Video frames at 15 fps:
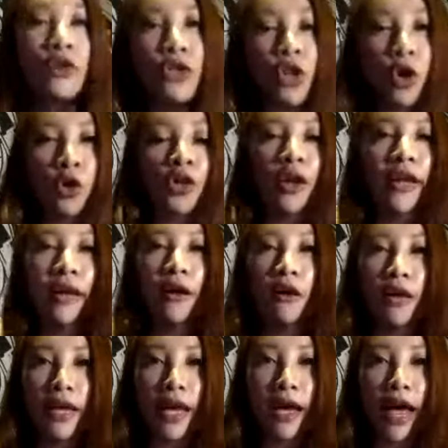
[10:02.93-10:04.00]
known
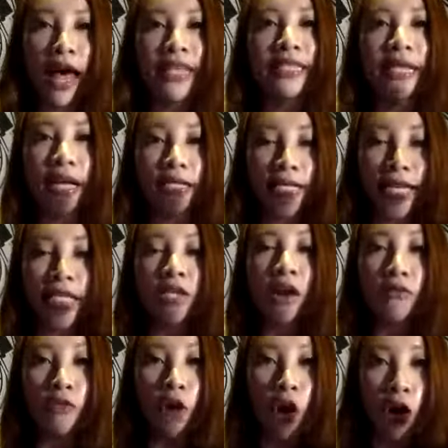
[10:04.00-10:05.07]
as uh, Six of
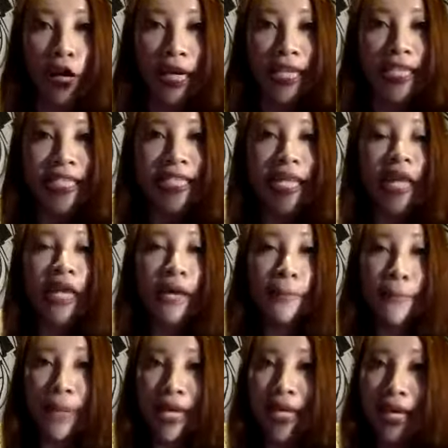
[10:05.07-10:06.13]
Coins,
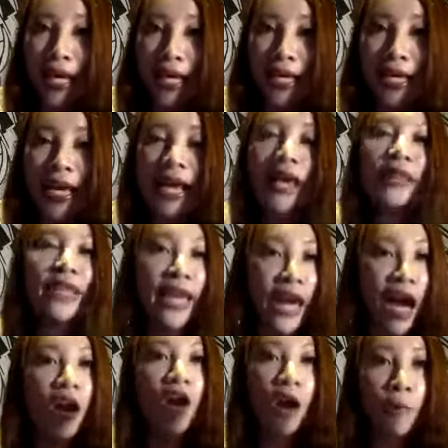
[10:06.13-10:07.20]
meaning they
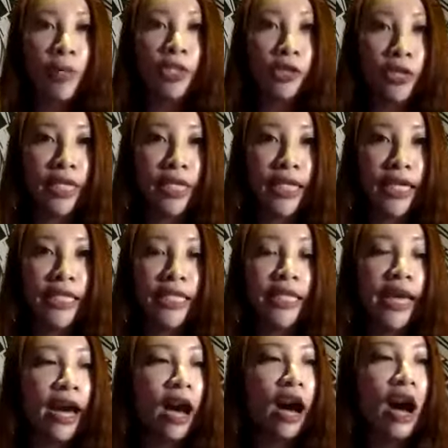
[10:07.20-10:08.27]
are opportunities.
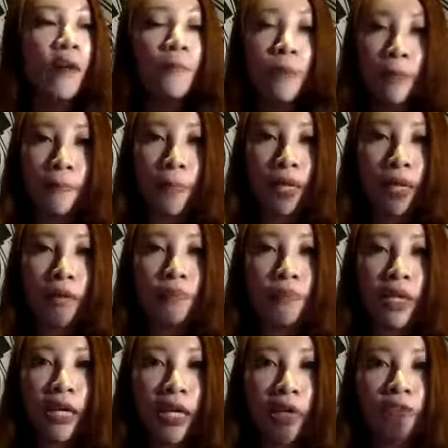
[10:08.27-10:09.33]
They are people,
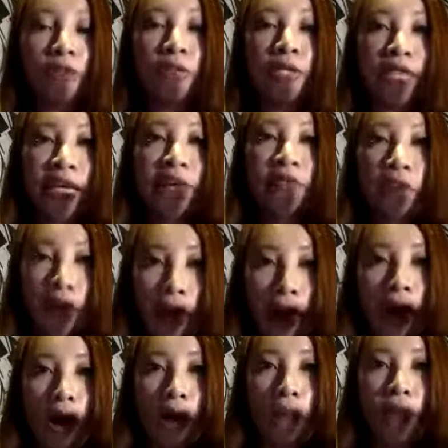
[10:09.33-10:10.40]
if you seek for
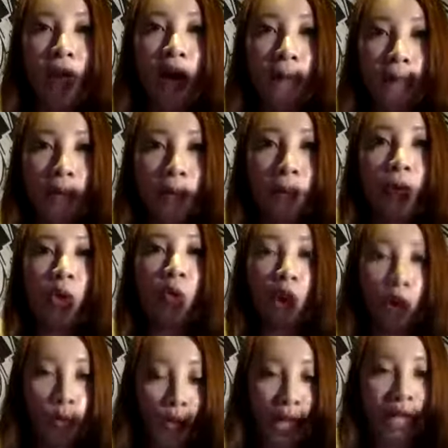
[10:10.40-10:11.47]
help, there are people who
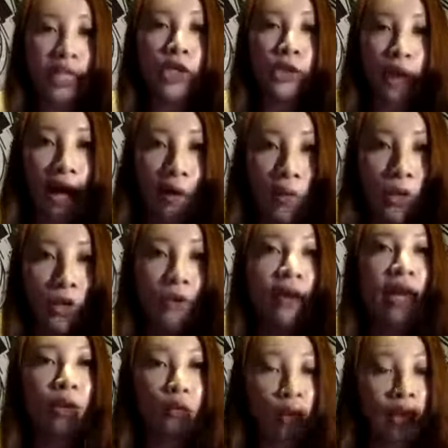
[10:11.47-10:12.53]
are willing to help you
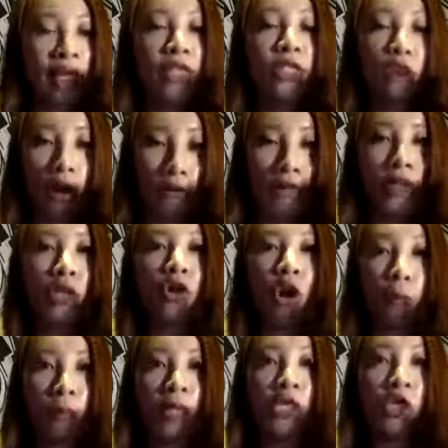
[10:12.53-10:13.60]
and willing to offer you
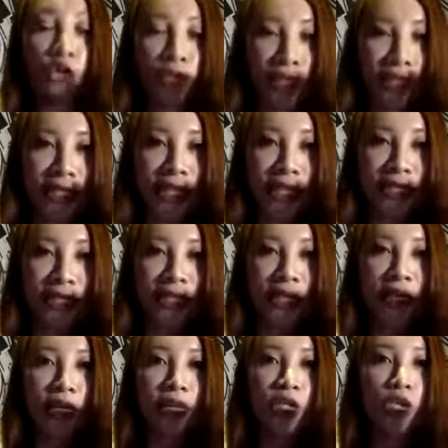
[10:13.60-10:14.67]
opportunities.
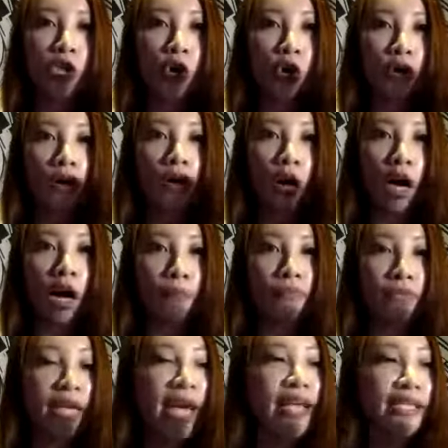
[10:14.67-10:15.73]
So um,
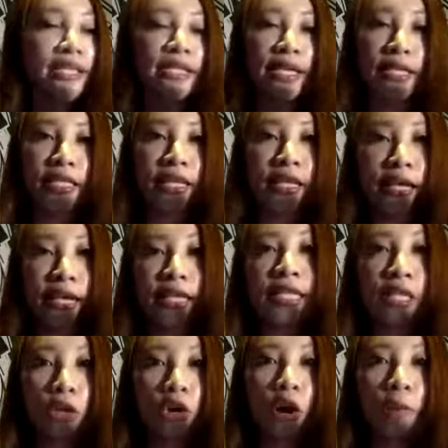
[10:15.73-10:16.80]
yes, it's a, it is
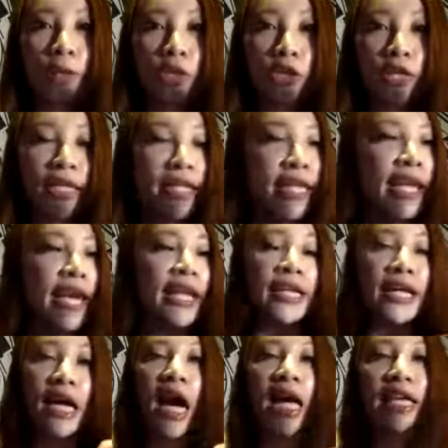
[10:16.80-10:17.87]
a good opportunity, and the
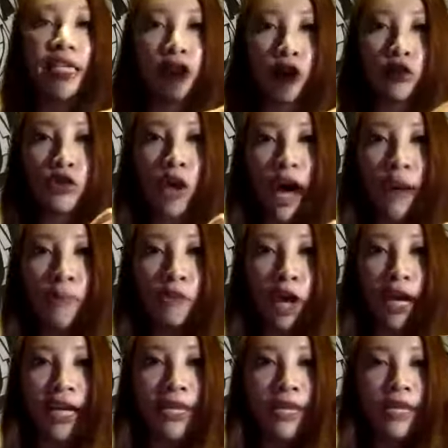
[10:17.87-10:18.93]
card is also
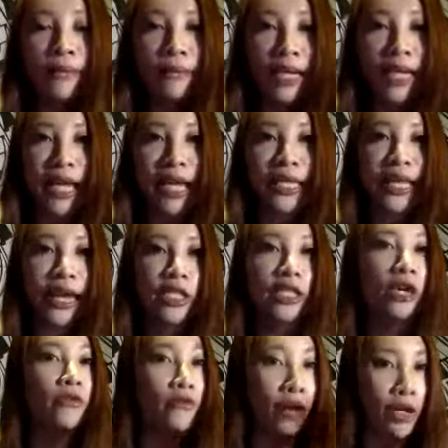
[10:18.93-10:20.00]
upright, meaning there's
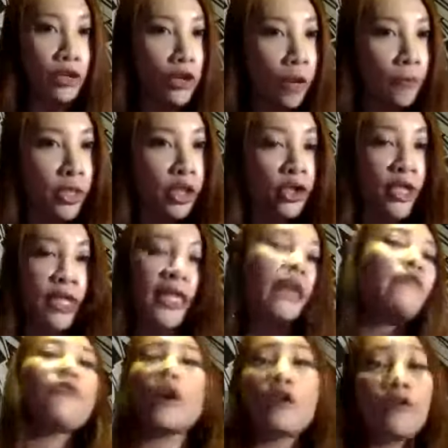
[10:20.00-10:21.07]
a very good opportunity,
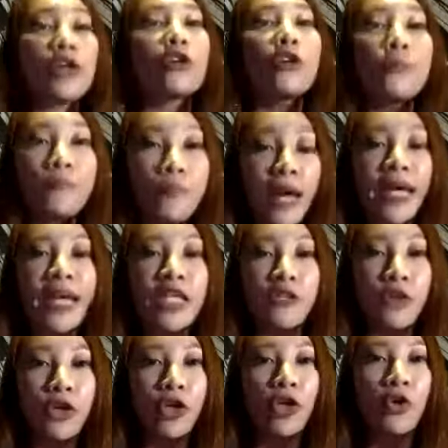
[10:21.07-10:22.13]
very, very good package
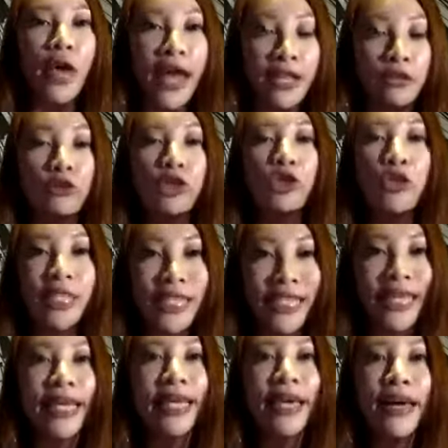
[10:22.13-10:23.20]
for you, and you should
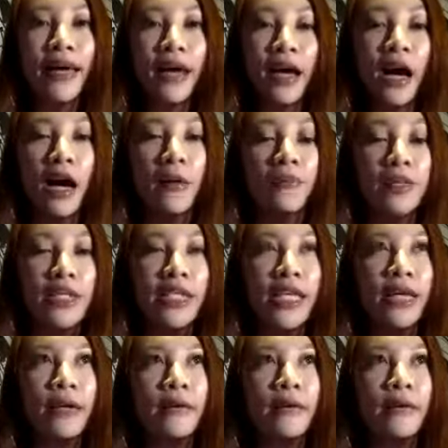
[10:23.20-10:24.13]
seek, um, seek